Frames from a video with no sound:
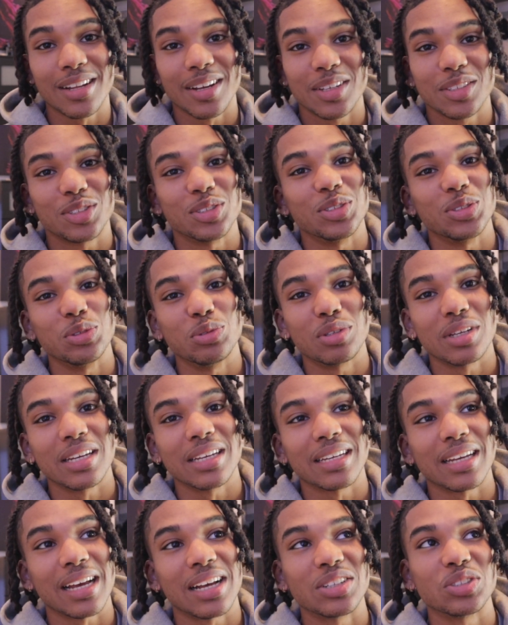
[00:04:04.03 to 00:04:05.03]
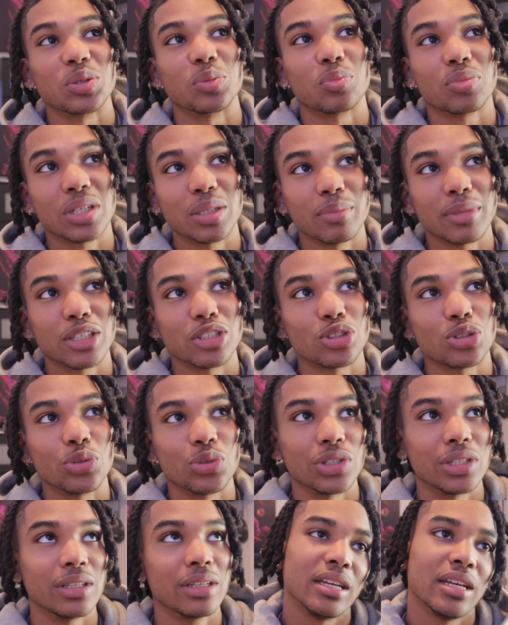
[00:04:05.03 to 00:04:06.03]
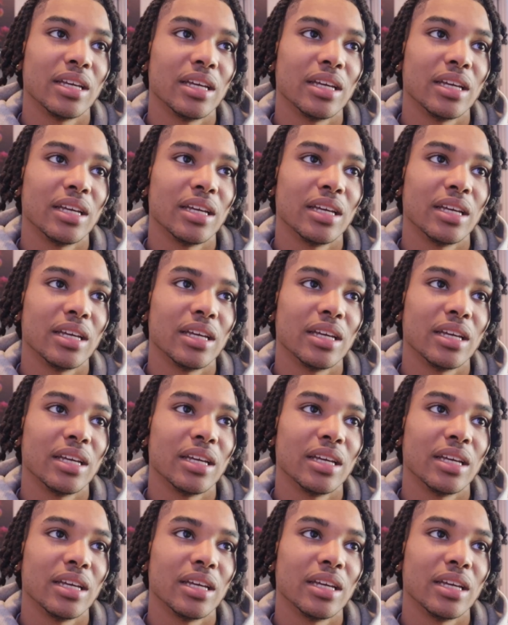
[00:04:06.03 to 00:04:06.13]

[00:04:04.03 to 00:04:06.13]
classes you take as a pre-med student.